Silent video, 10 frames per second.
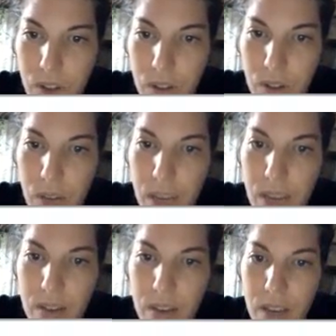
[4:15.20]

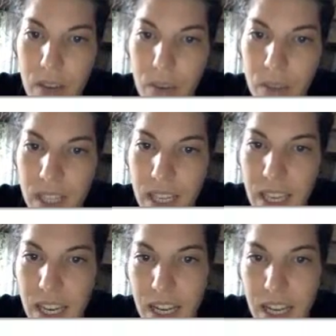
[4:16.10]
Okay, and once I
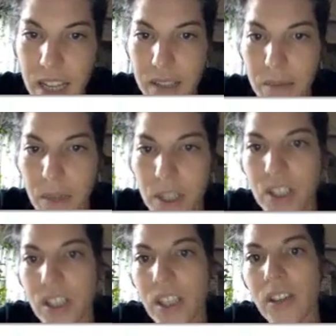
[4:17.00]
get it as much
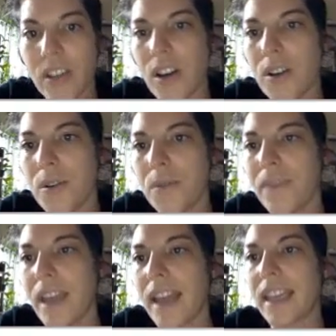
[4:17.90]
as it can go,
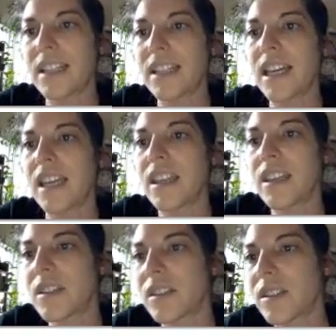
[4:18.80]
I can take
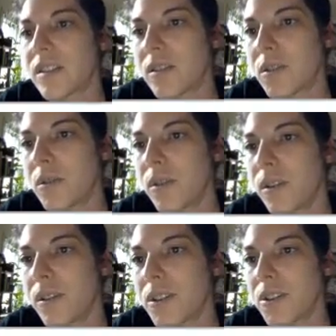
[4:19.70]
this
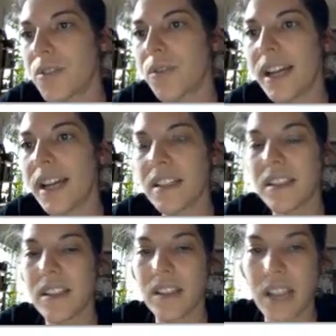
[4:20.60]
tool, the direct
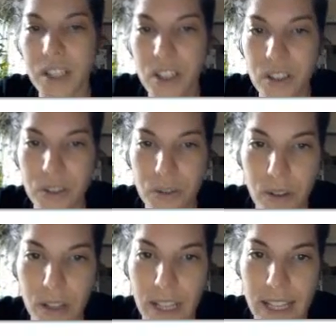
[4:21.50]
selection
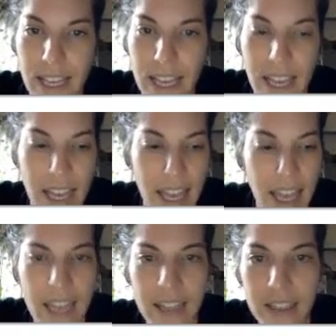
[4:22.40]
tool,
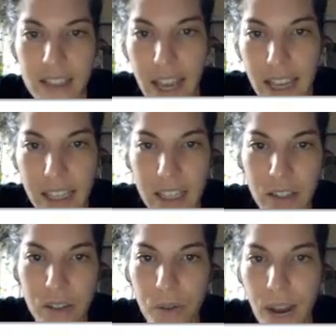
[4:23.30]
and I
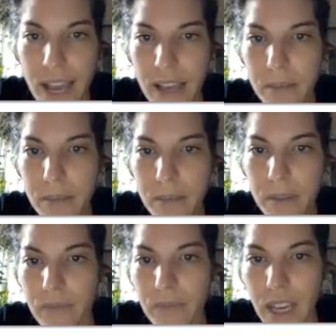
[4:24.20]
can grab
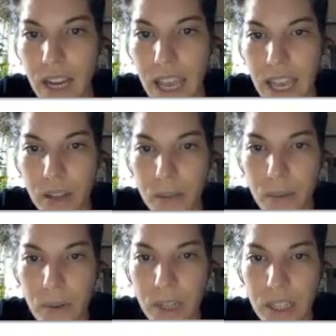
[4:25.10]
an anchor
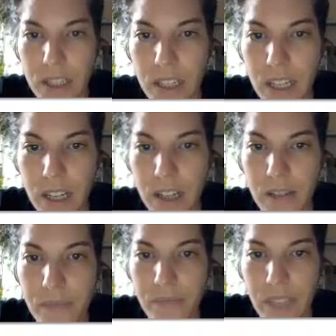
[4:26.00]
point here,
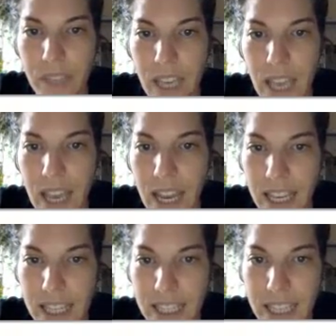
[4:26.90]
and I
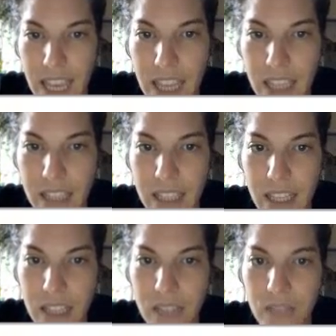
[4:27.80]
can take this
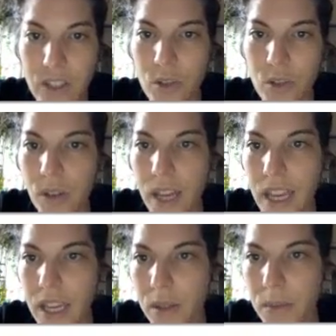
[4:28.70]
individual
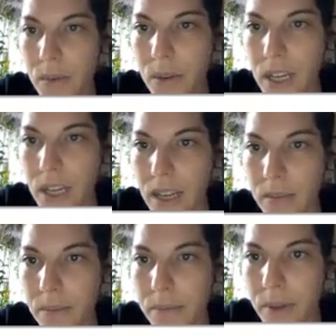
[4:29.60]
anchor point and
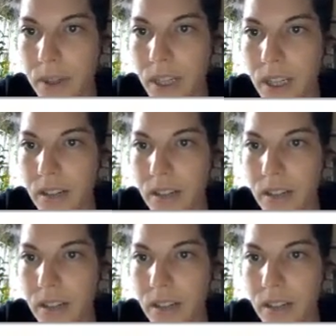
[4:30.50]
put it,